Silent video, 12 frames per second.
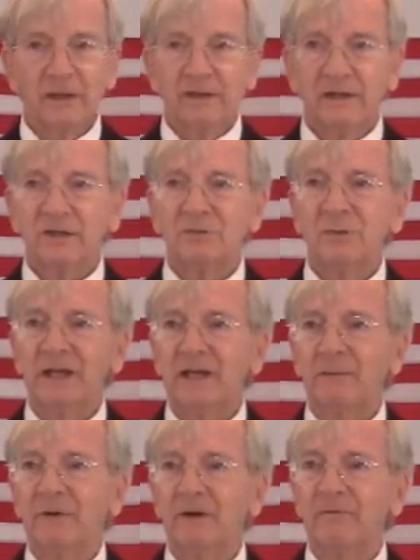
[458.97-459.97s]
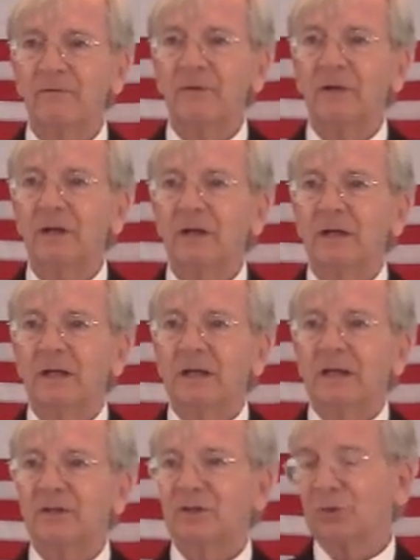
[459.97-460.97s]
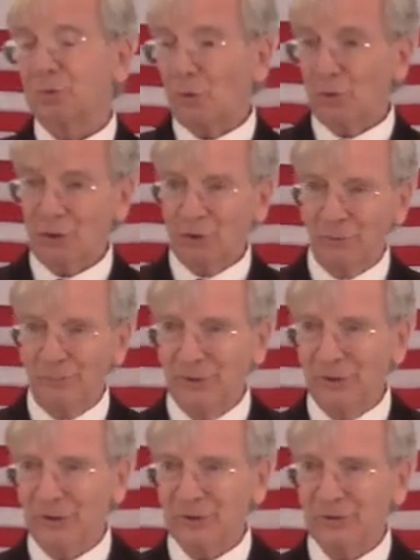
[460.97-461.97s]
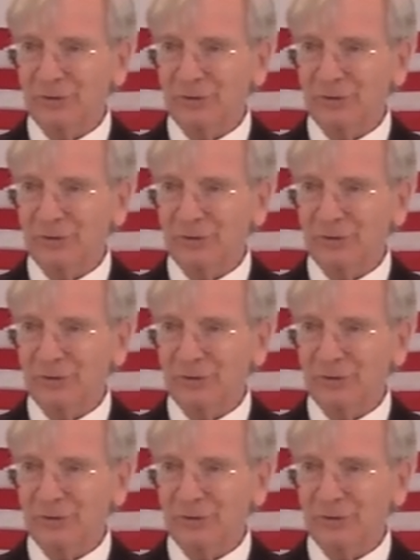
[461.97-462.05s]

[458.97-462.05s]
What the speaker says: Then it's made up of historical books